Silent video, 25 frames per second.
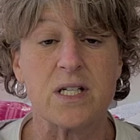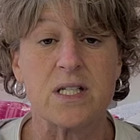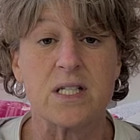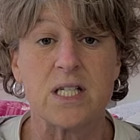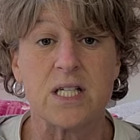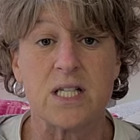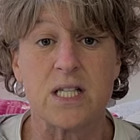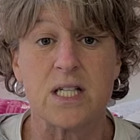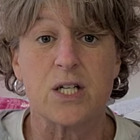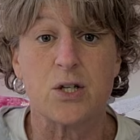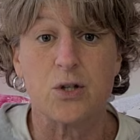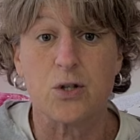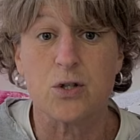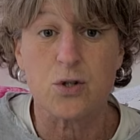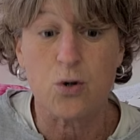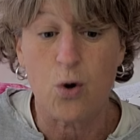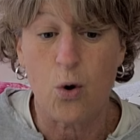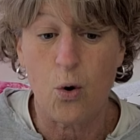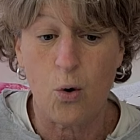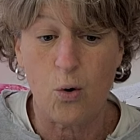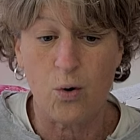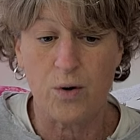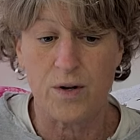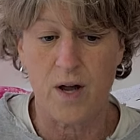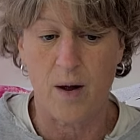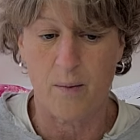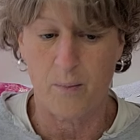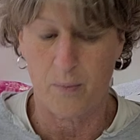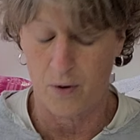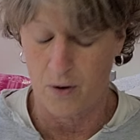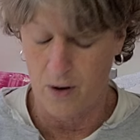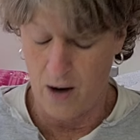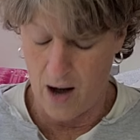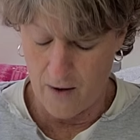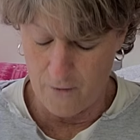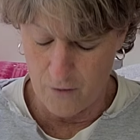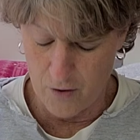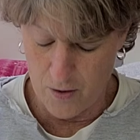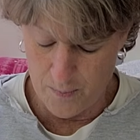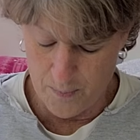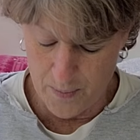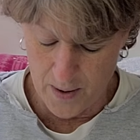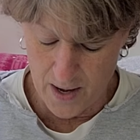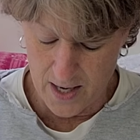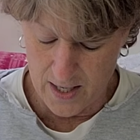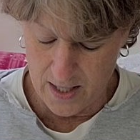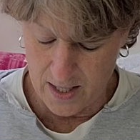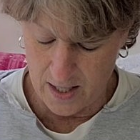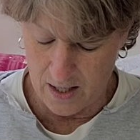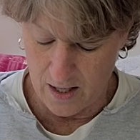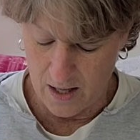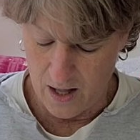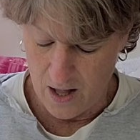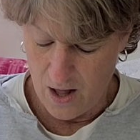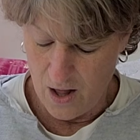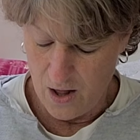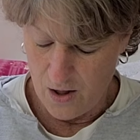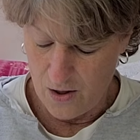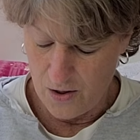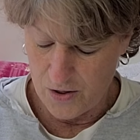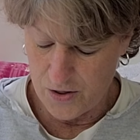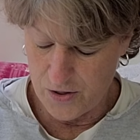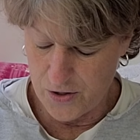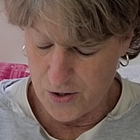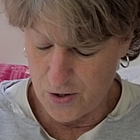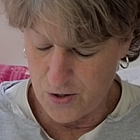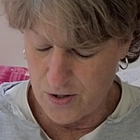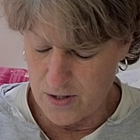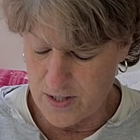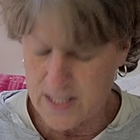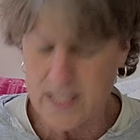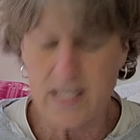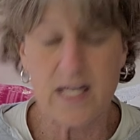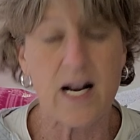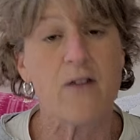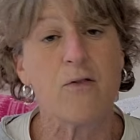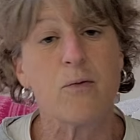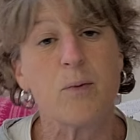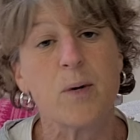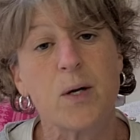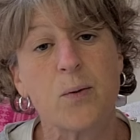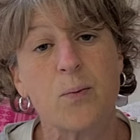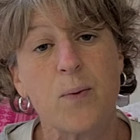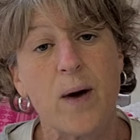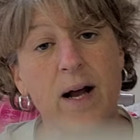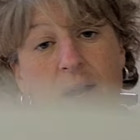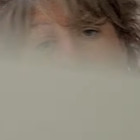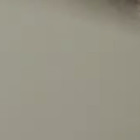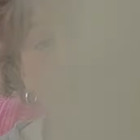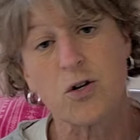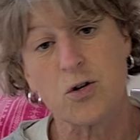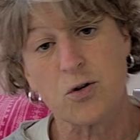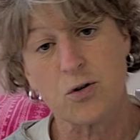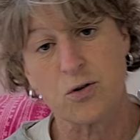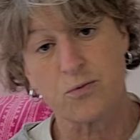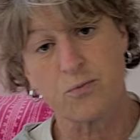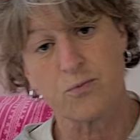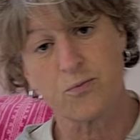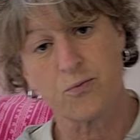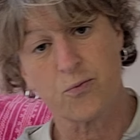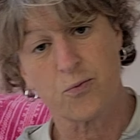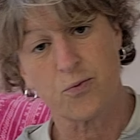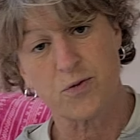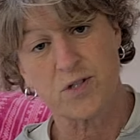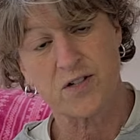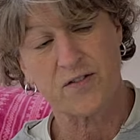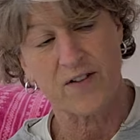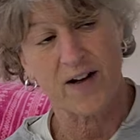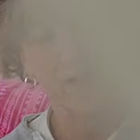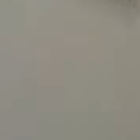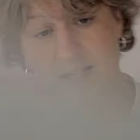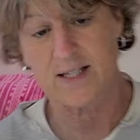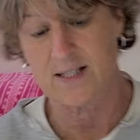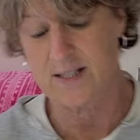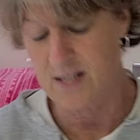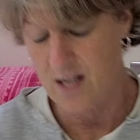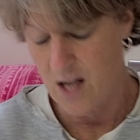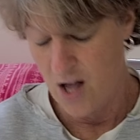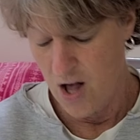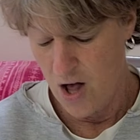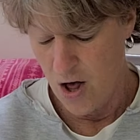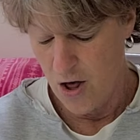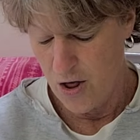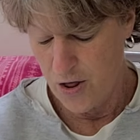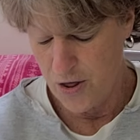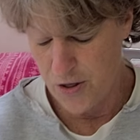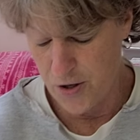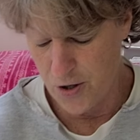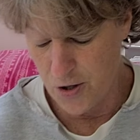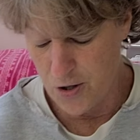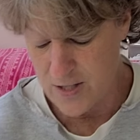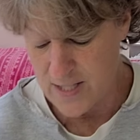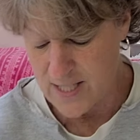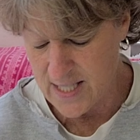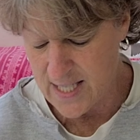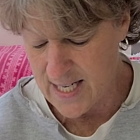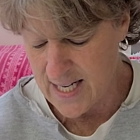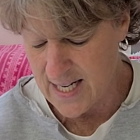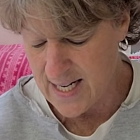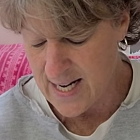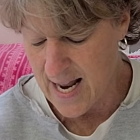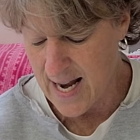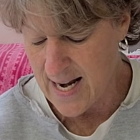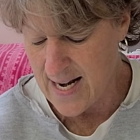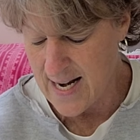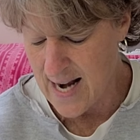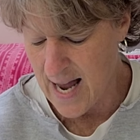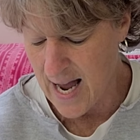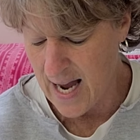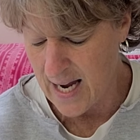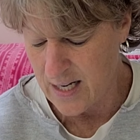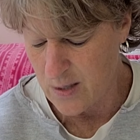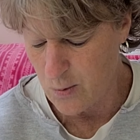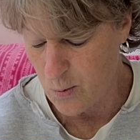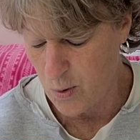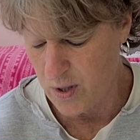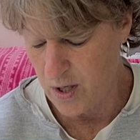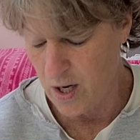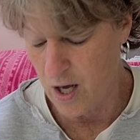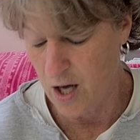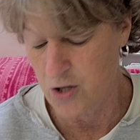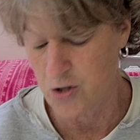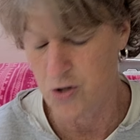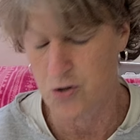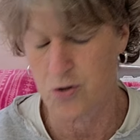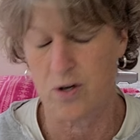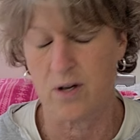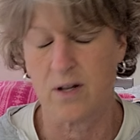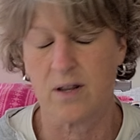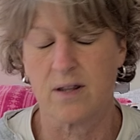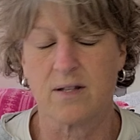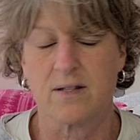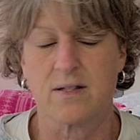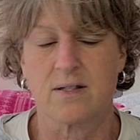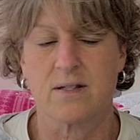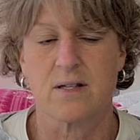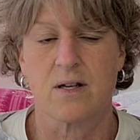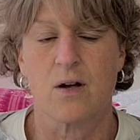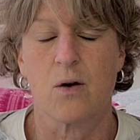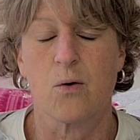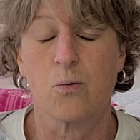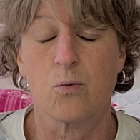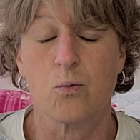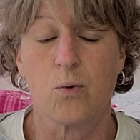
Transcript: to the nearest whole number, everybody write on your device 13 9/100.